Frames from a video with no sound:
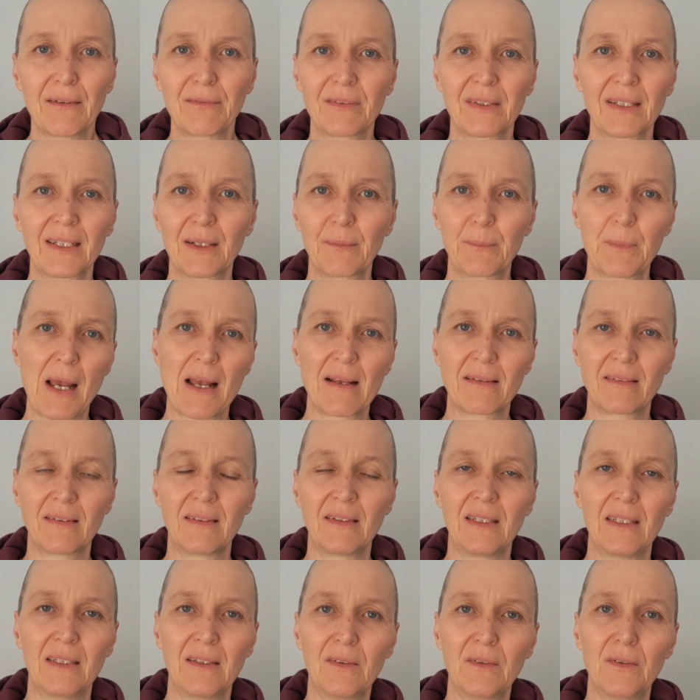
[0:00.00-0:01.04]
the
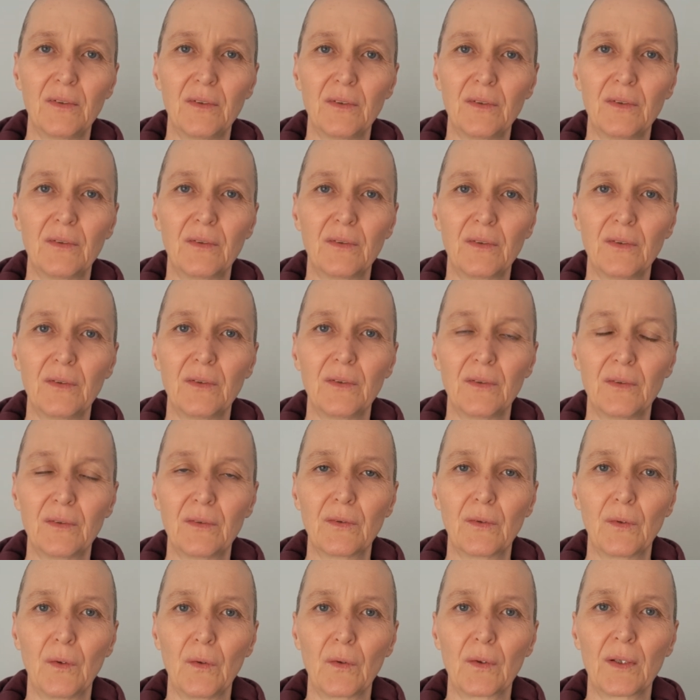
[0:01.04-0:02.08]
capacity
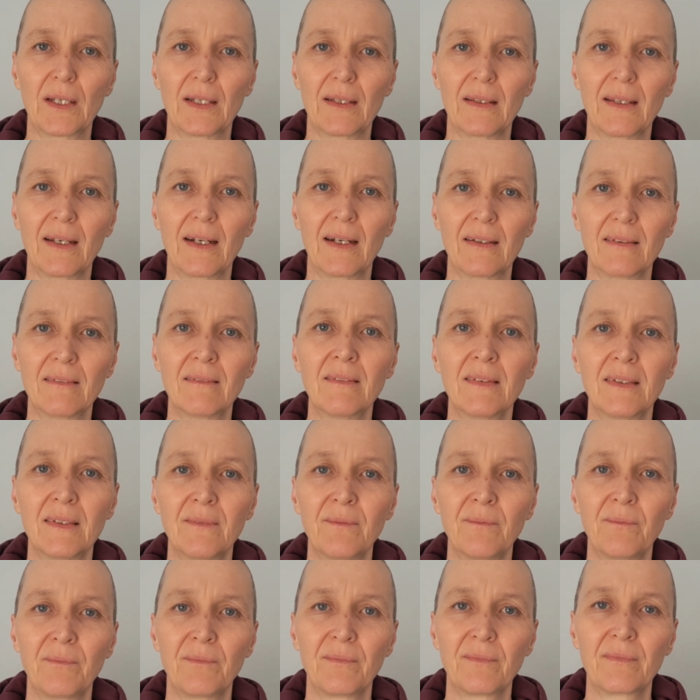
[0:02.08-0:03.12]
to look at that.
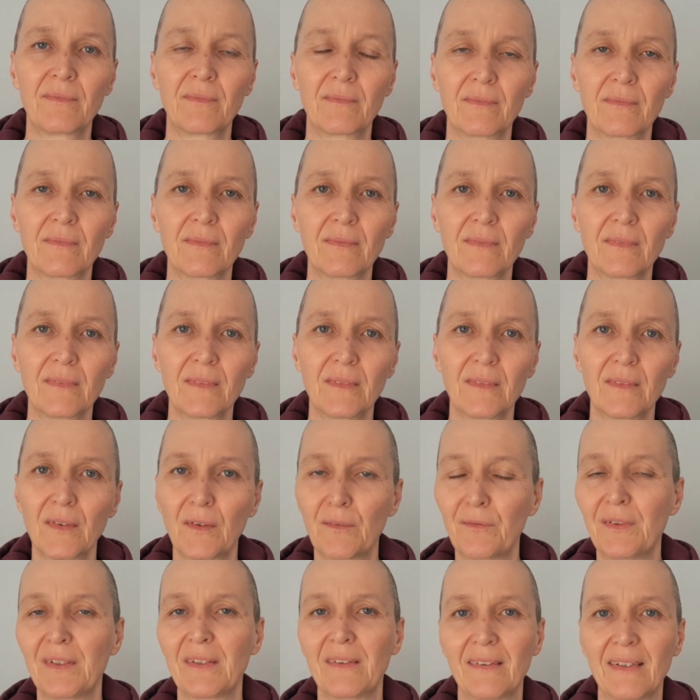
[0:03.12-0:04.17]

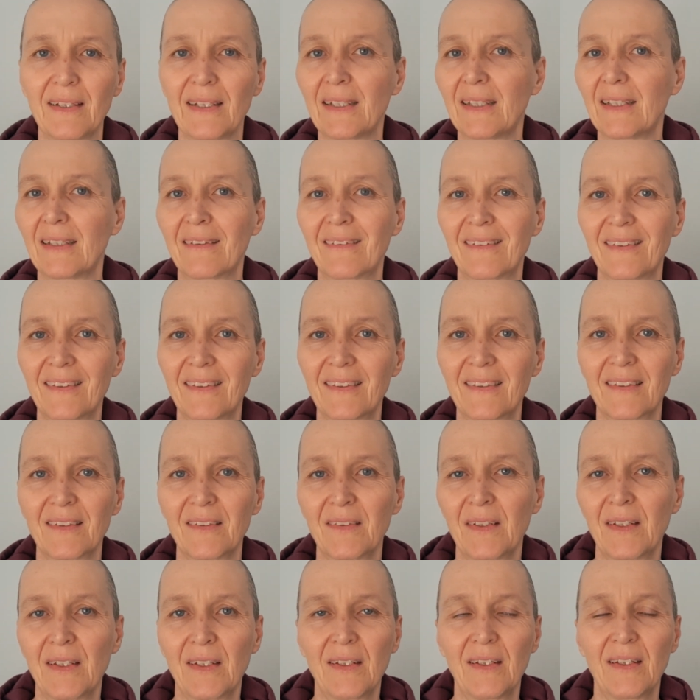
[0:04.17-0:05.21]
Obviously
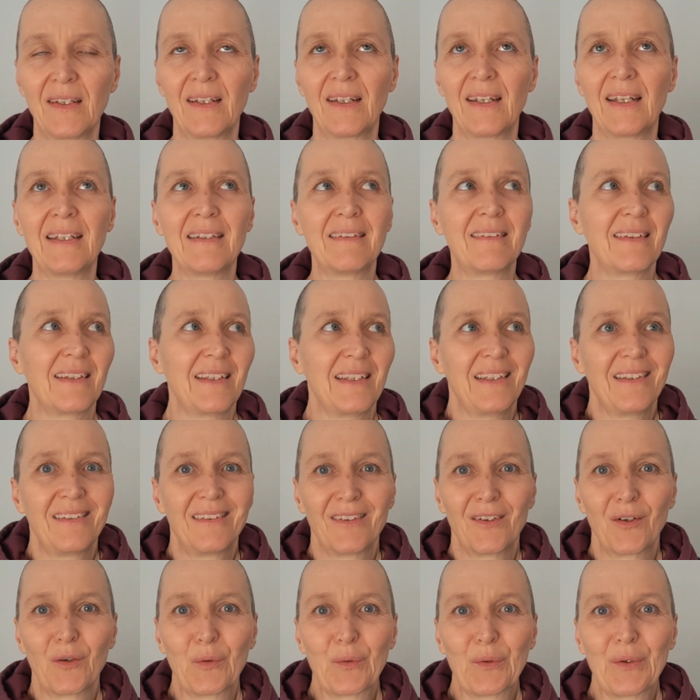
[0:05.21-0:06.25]
it's
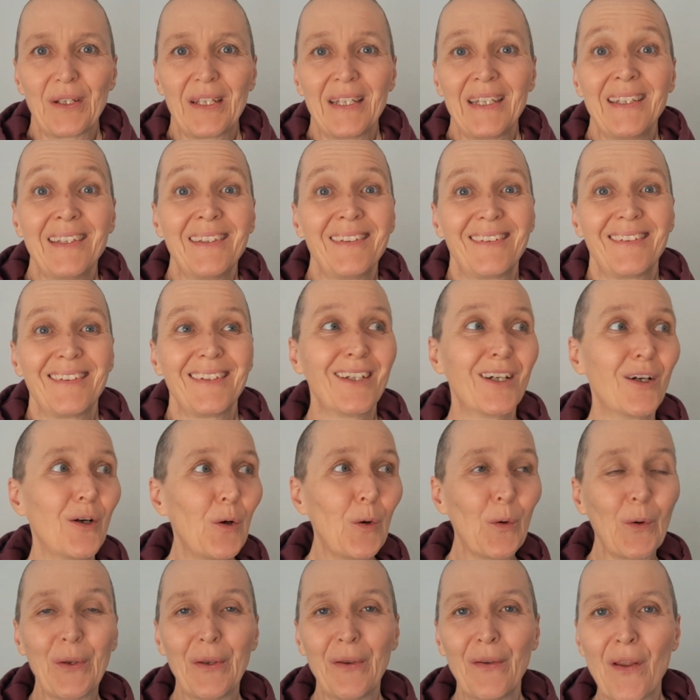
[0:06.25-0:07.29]
easier
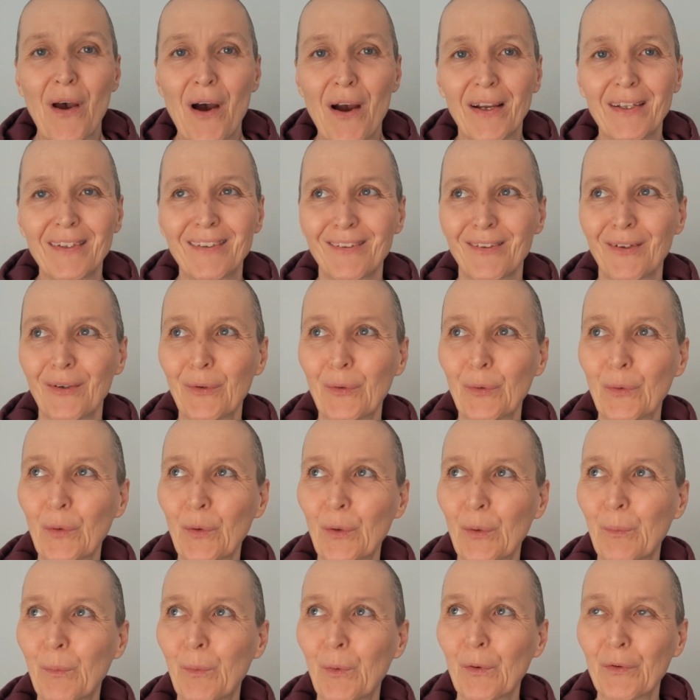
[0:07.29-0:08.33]
or nicer
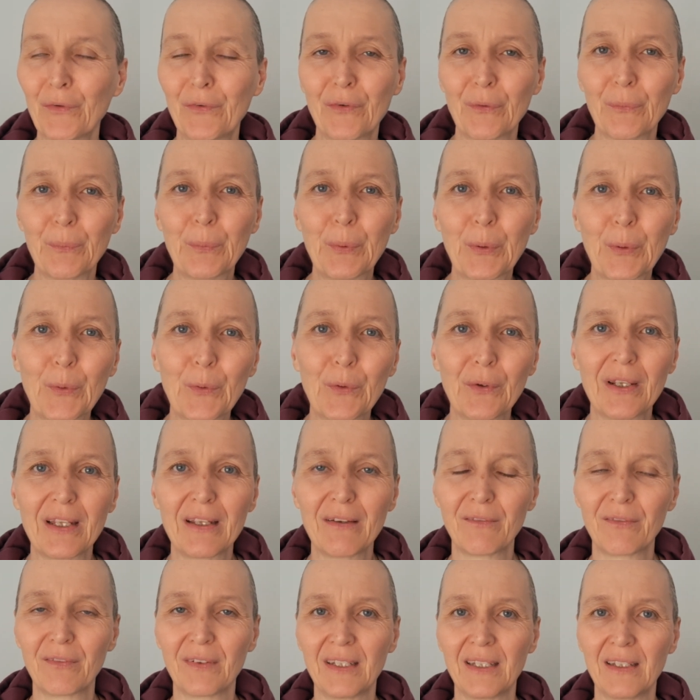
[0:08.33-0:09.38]
or more
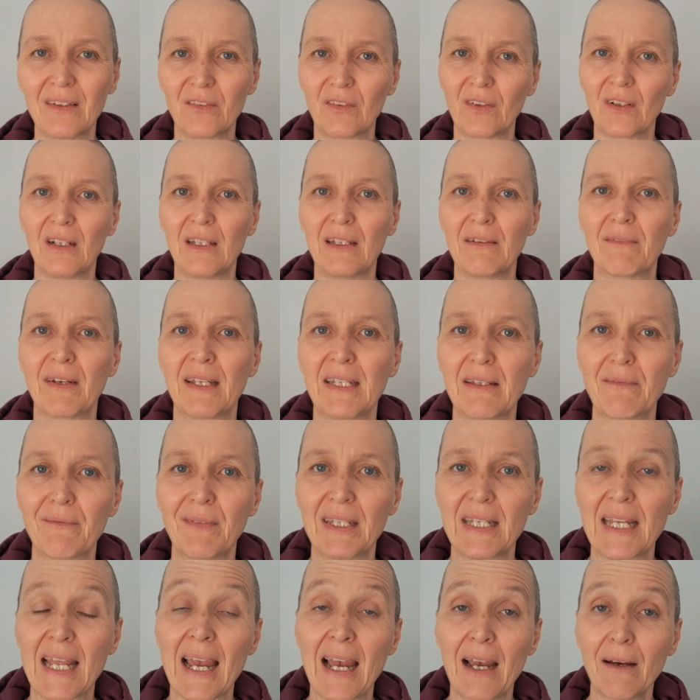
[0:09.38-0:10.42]
supportive initially when
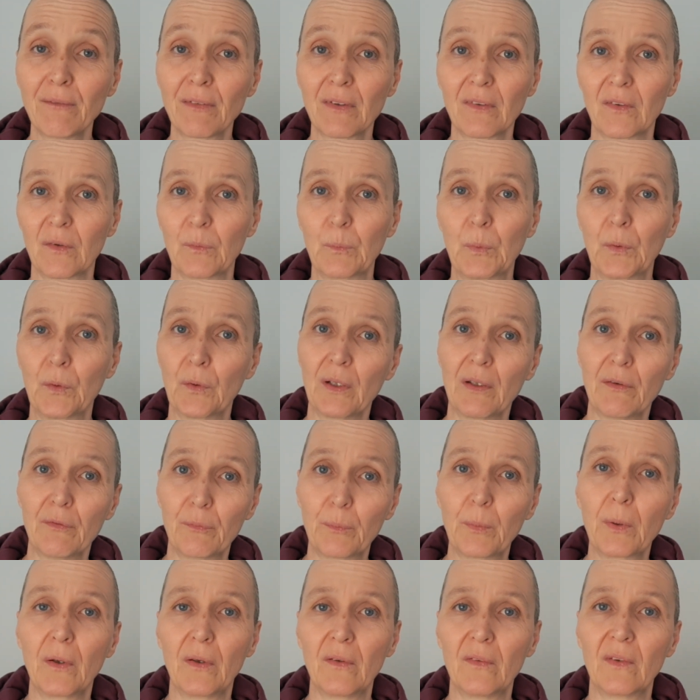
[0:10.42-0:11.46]
you have a supportive
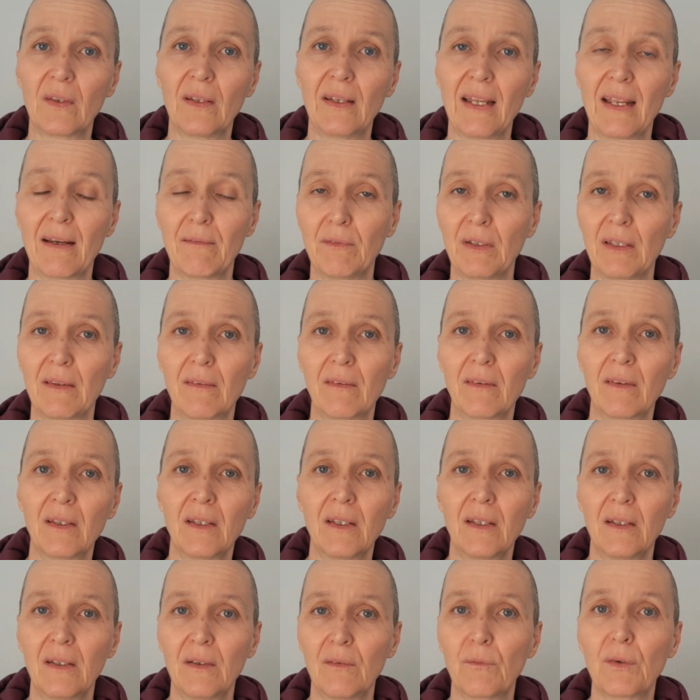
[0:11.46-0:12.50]
person there
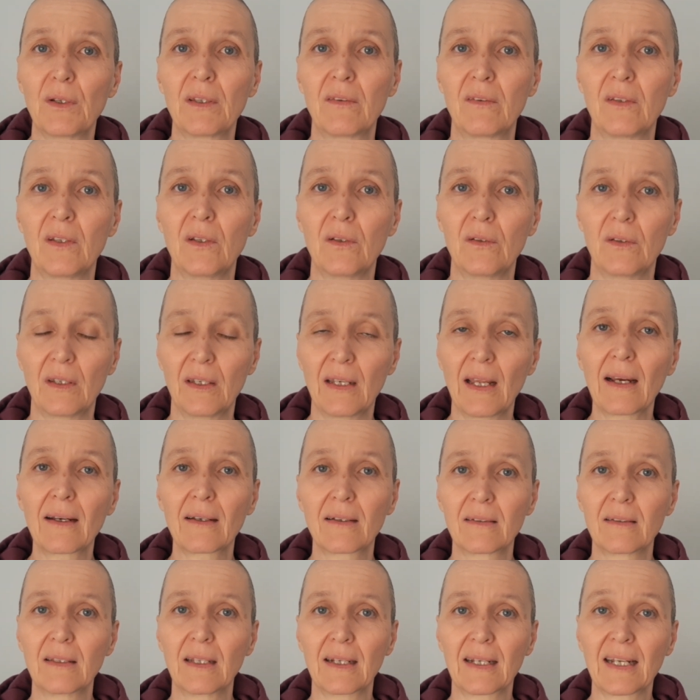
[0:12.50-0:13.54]
with you
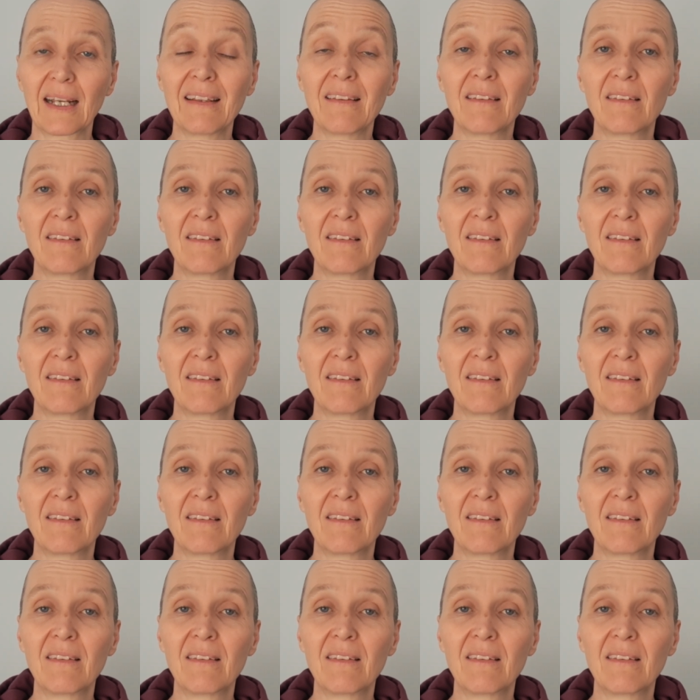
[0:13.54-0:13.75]
that can